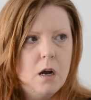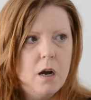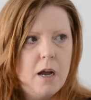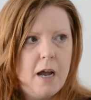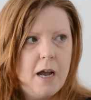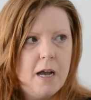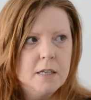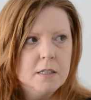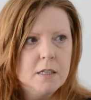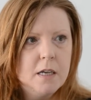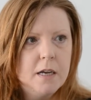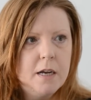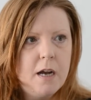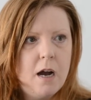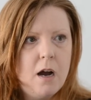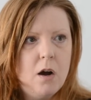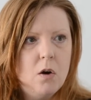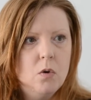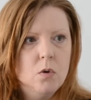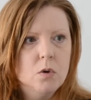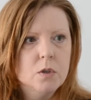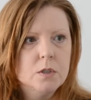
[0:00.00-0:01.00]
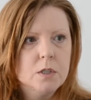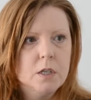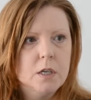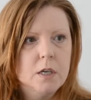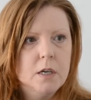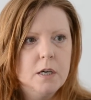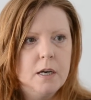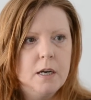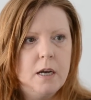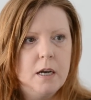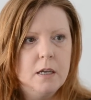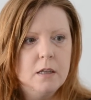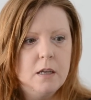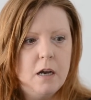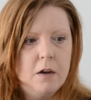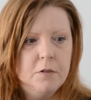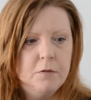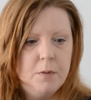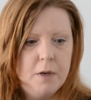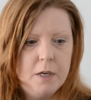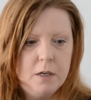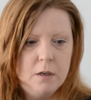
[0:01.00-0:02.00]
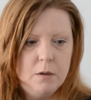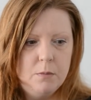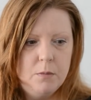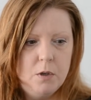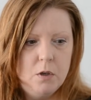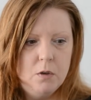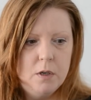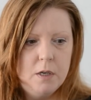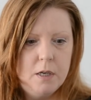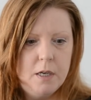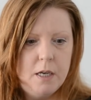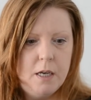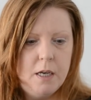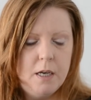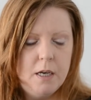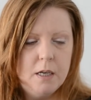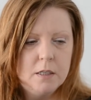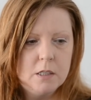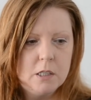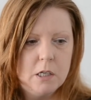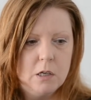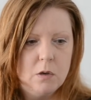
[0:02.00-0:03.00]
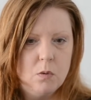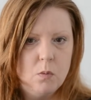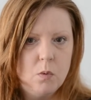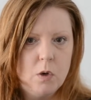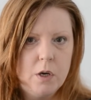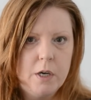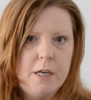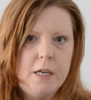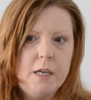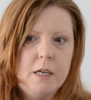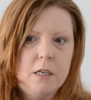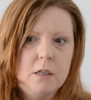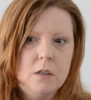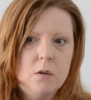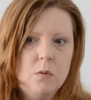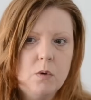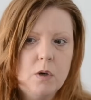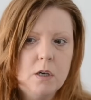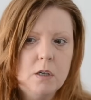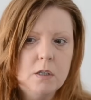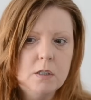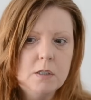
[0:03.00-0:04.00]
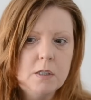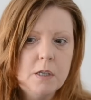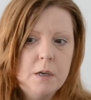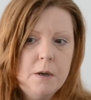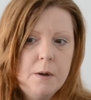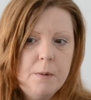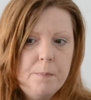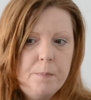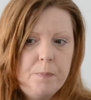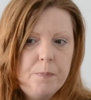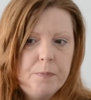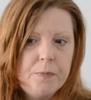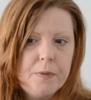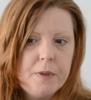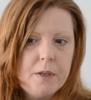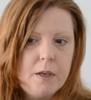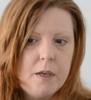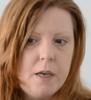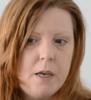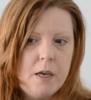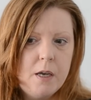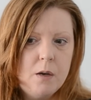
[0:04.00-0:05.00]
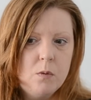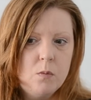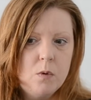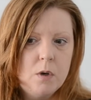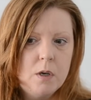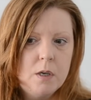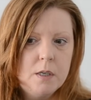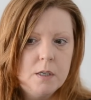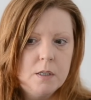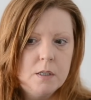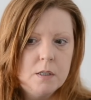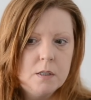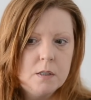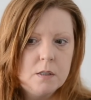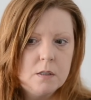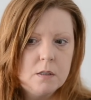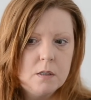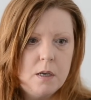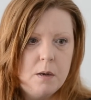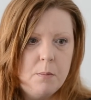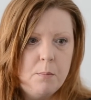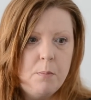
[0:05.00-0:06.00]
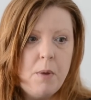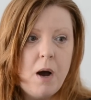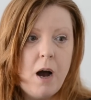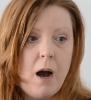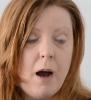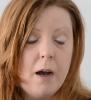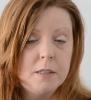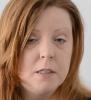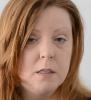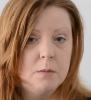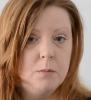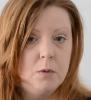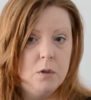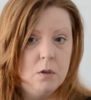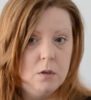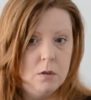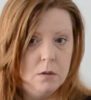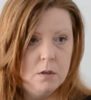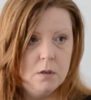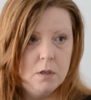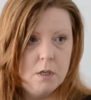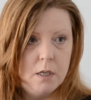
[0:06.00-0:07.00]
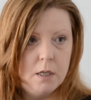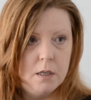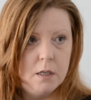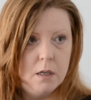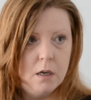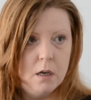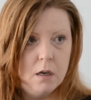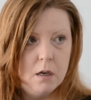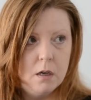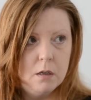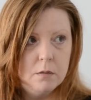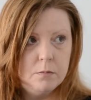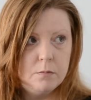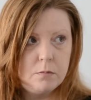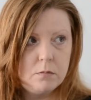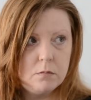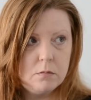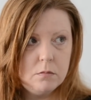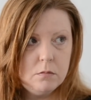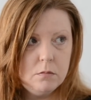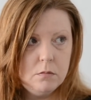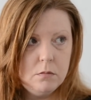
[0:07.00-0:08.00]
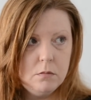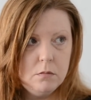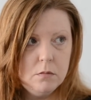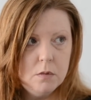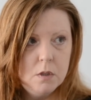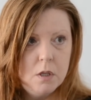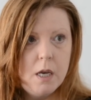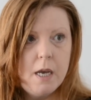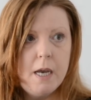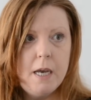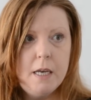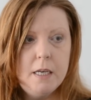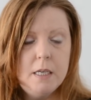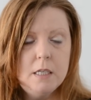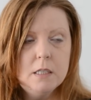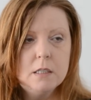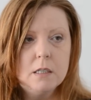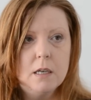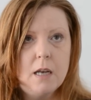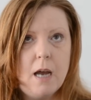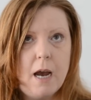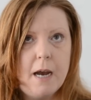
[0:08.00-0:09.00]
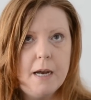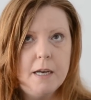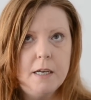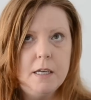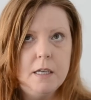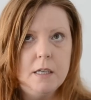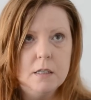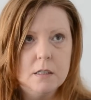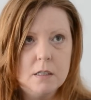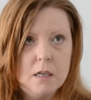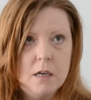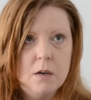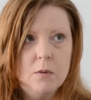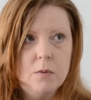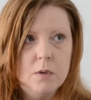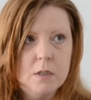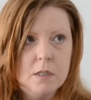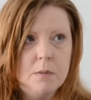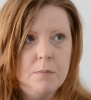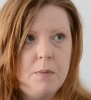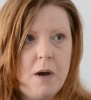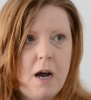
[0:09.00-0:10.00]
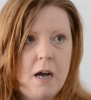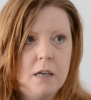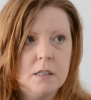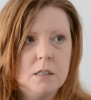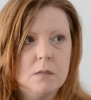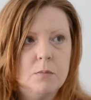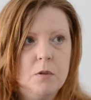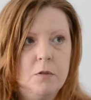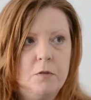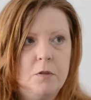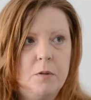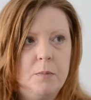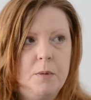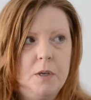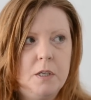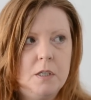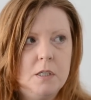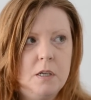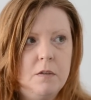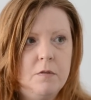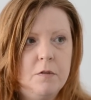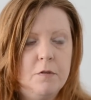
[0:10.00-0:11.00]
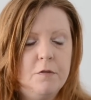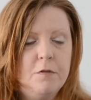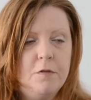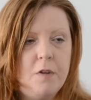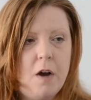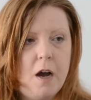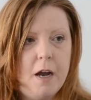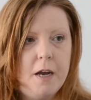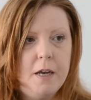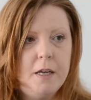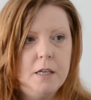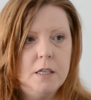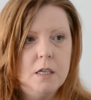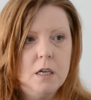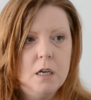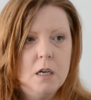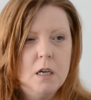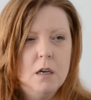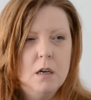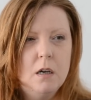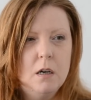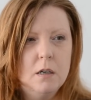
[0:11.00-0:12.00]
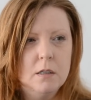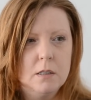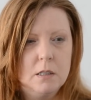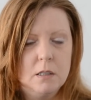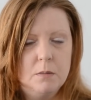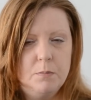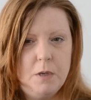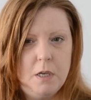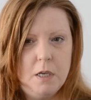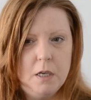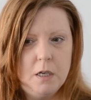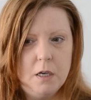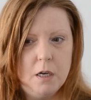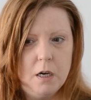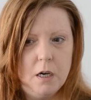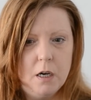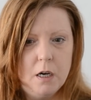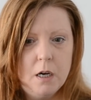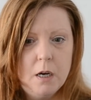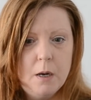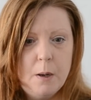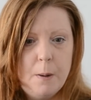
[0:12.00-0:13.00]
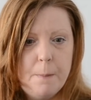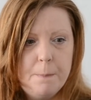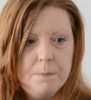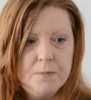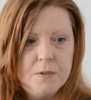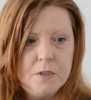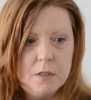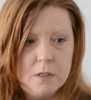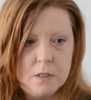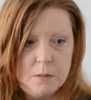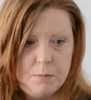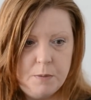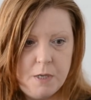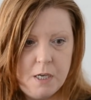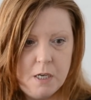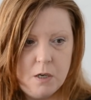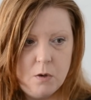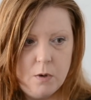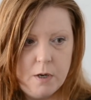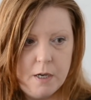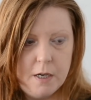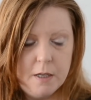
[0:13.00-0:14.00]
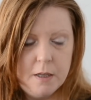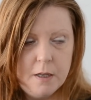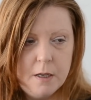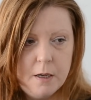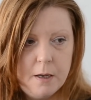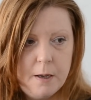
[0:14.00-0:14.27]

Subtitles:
As I got older and I left my community and started working in the world, it was impossible in the 80s and 90s. It was impossible for me to even find a speaker to speak with